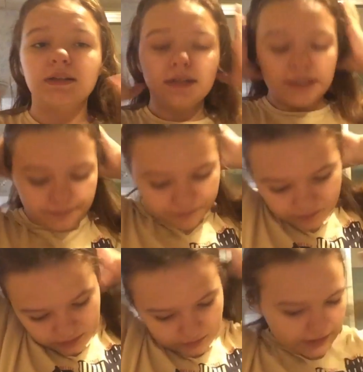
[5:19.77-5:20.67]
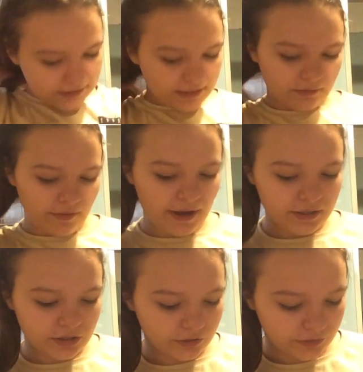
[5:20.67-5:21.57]
Yeah, so that's how
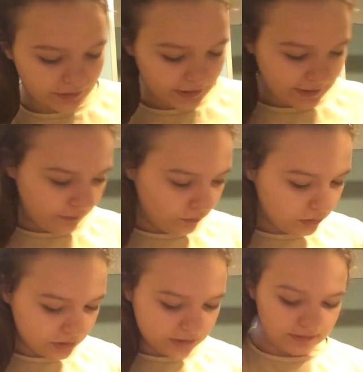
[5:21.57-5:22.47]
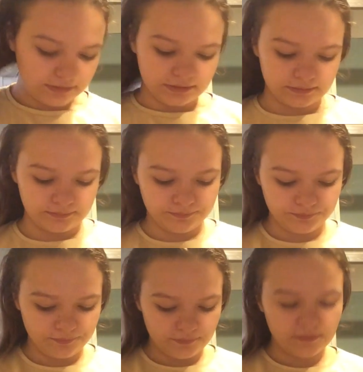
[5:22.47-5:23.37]
that turned out.
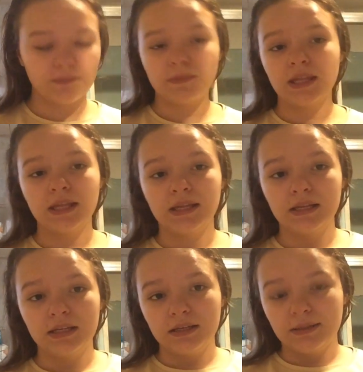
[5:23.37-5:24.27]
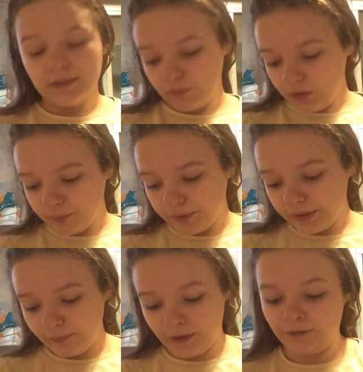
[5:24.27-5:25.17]
They work
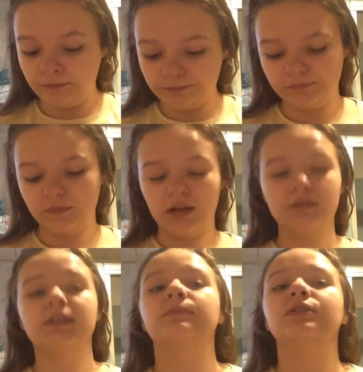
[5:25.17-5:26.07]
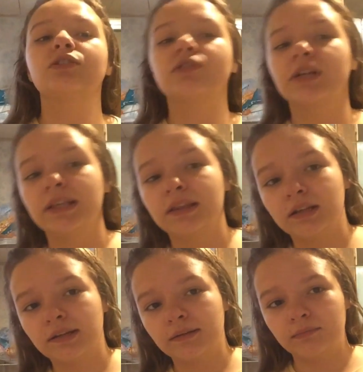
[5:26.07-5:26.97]
pretty well. I'll demonstrate
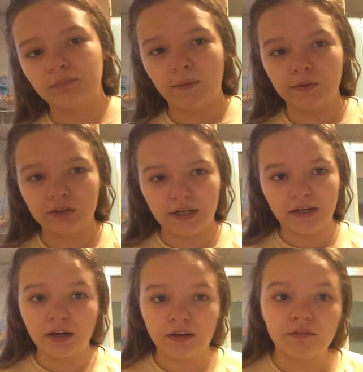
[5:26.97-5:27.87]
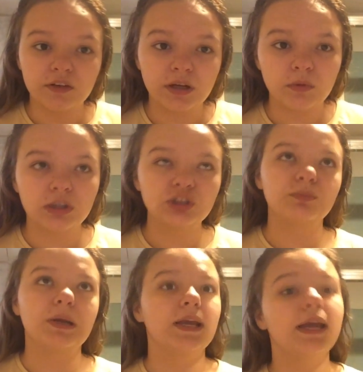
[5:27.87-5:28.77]
the blow dryer after I wash
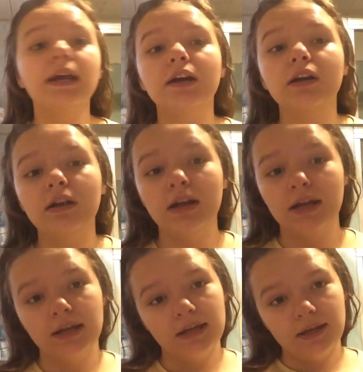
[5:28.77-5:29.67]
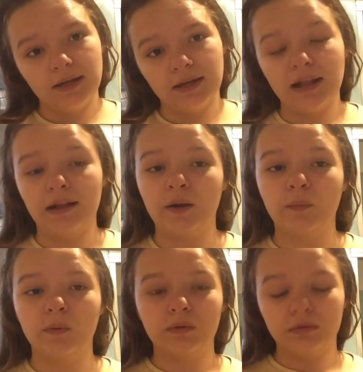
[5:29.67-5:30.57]
my hair, and I
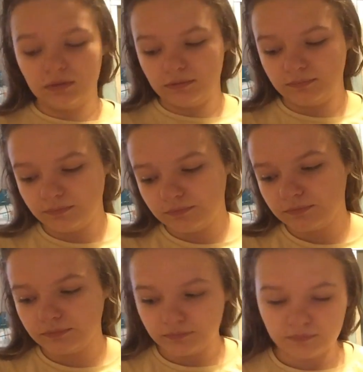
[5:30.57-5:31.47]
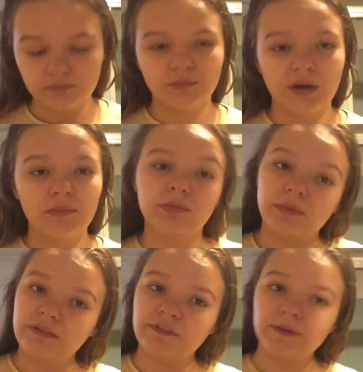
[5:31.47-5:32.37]
will
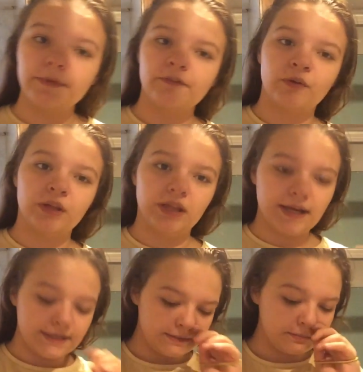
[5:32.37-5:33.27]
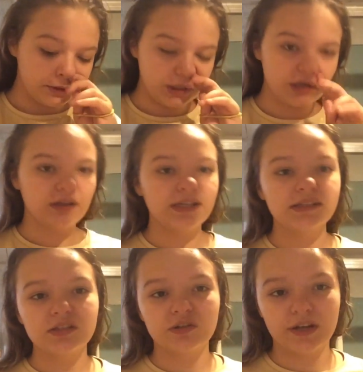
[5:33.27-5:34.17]
probably film it for you guys and put it on
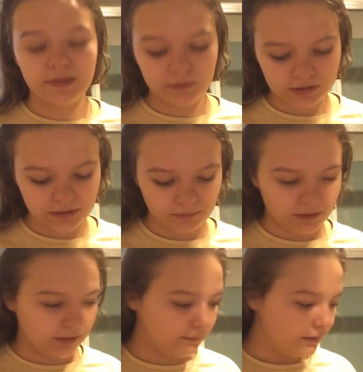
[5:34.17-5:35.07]
Instagram or something.